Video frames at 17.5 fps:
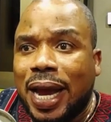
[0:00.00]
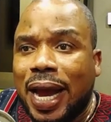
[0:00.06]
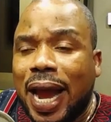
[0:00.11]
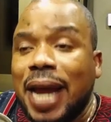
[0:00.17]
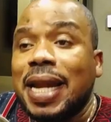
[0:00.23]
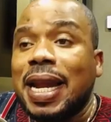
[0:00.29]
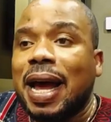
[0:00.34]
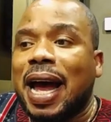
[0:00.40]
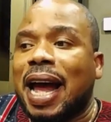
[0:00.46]

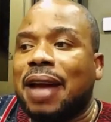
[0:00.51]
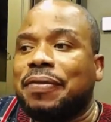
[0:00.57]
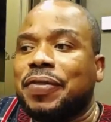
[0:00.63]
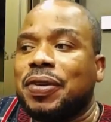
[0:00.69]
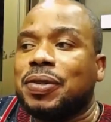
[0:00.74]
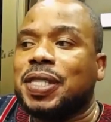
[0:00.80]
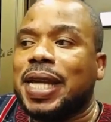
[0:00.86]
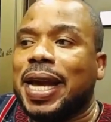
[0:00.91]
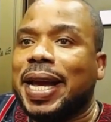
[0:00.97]
And I
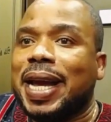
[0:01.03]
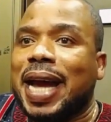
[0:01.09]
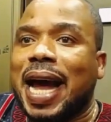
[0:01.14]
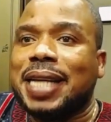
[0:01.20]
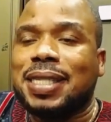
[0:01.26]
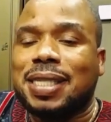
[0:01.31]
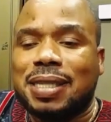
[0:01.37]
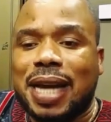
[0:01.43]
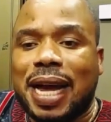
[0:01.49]
feel, say,
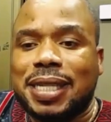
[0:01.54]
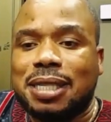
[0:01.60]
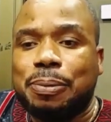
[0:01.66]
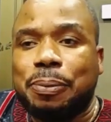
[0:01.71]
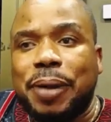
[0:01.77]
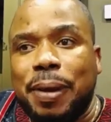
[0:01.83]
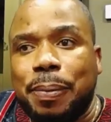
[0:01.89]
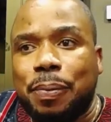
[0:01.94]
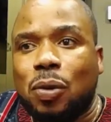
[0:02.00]
as
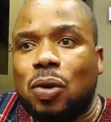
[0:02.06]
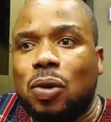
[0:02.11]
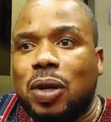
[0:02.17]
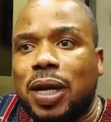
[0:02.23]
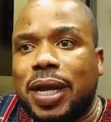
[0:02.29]
people